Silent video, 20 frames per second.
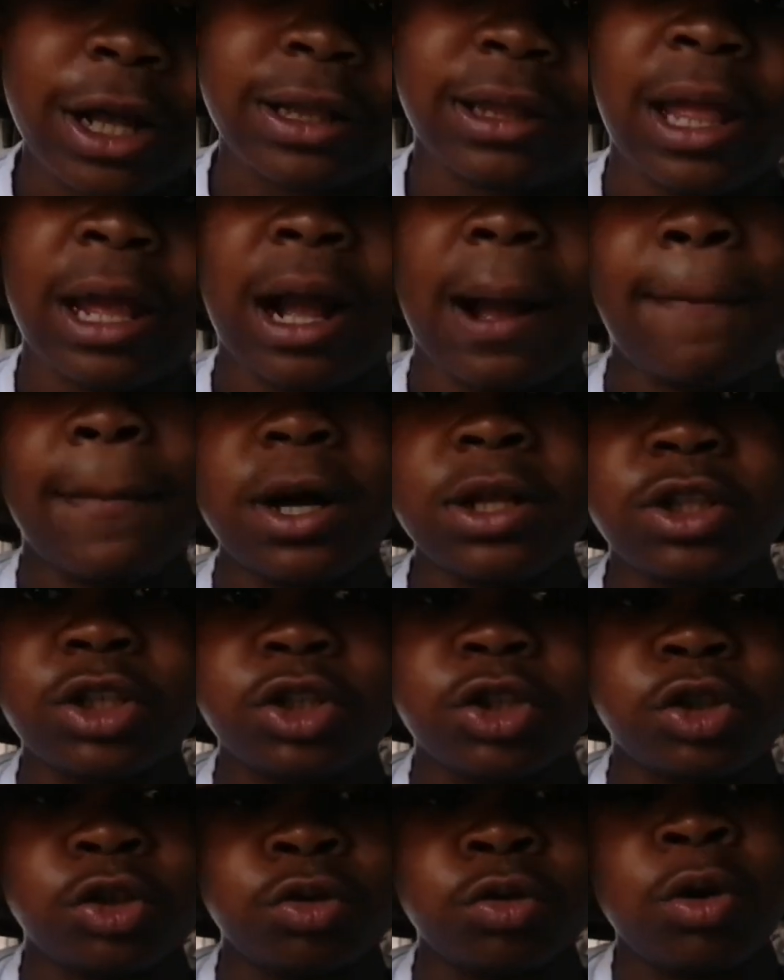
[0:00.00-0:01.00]
not like about
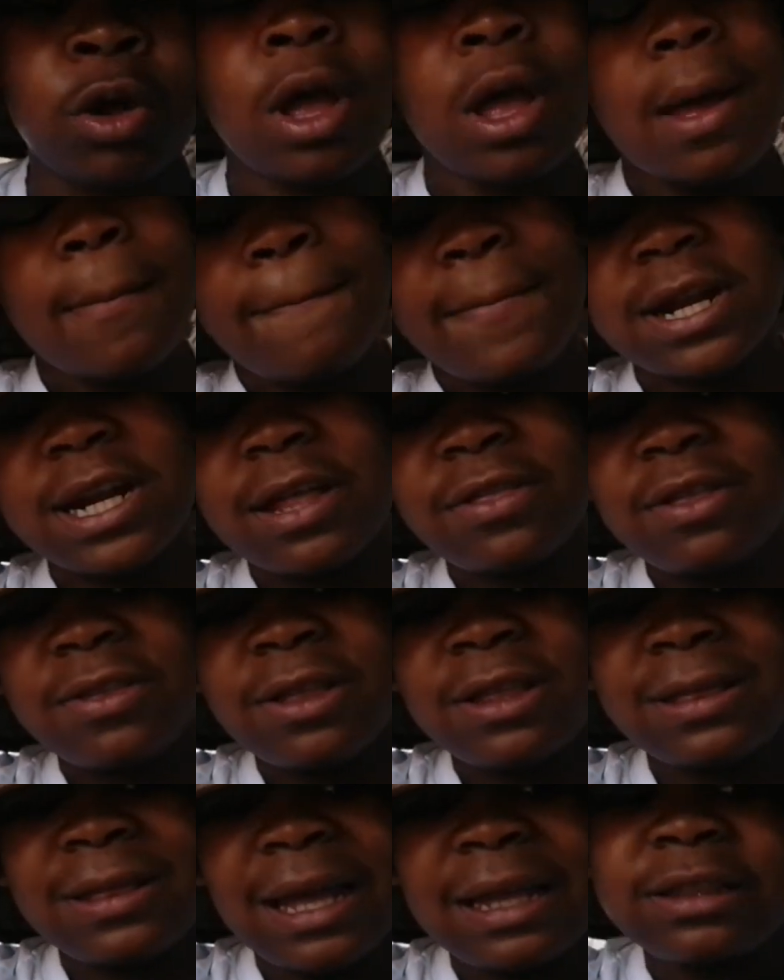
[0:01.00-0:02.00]
this shoe. But
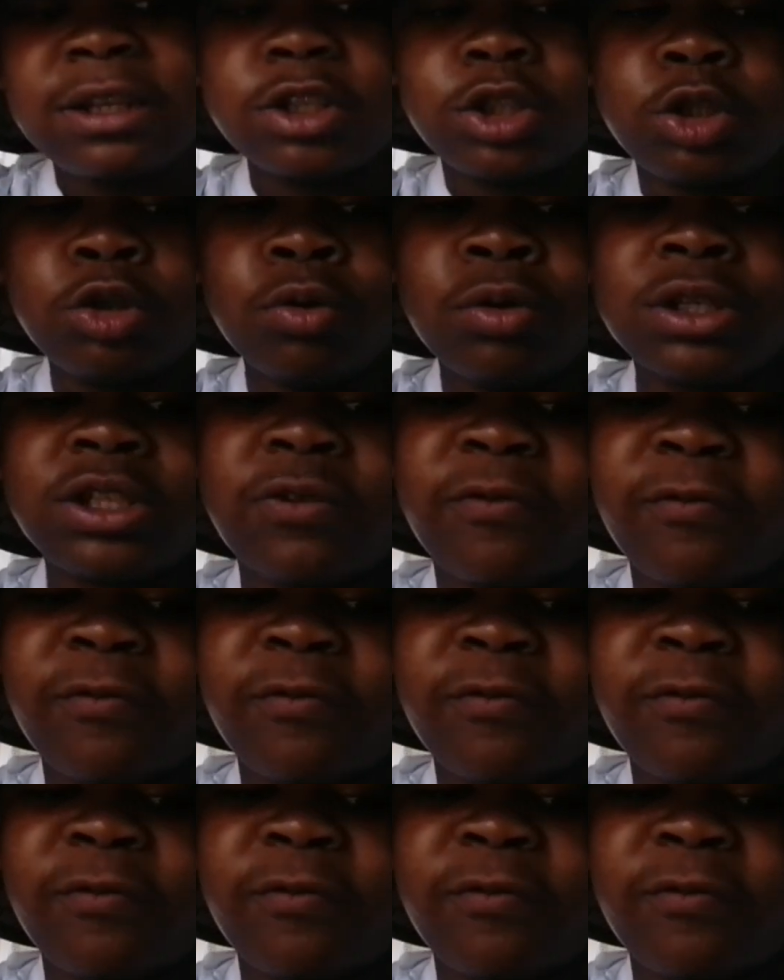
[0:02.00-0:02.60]
other than that, the shoe